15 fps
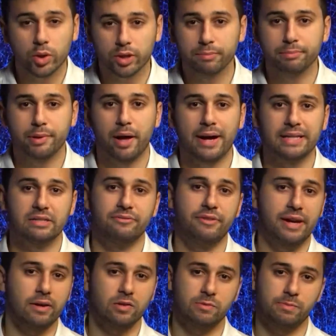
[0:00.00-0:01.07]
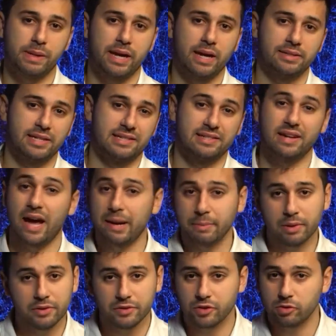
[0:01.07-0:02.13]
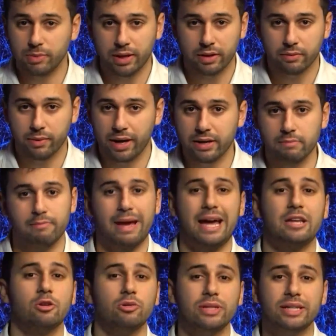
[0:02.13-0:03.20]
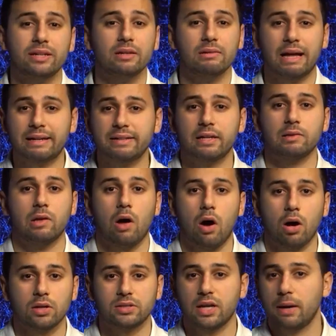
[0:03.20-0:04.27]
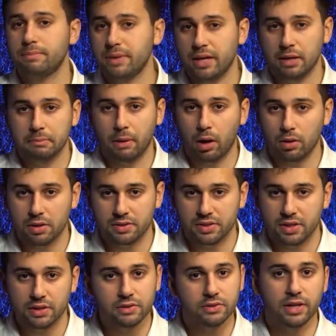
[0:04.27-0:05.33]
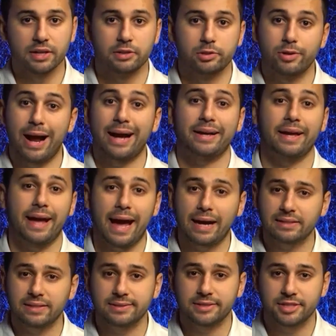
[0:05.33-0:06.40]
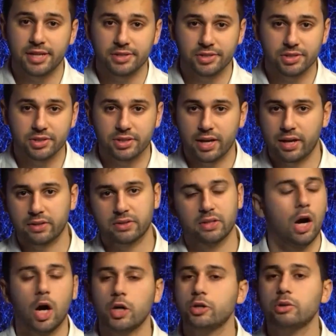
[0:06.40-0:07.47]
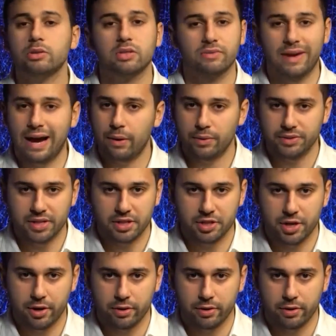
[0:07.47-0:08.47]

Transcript: compliance fails because it's time-consuming, right? Manually collecting logs, updating policies, and tracking access changes takes hundreds of hours each year.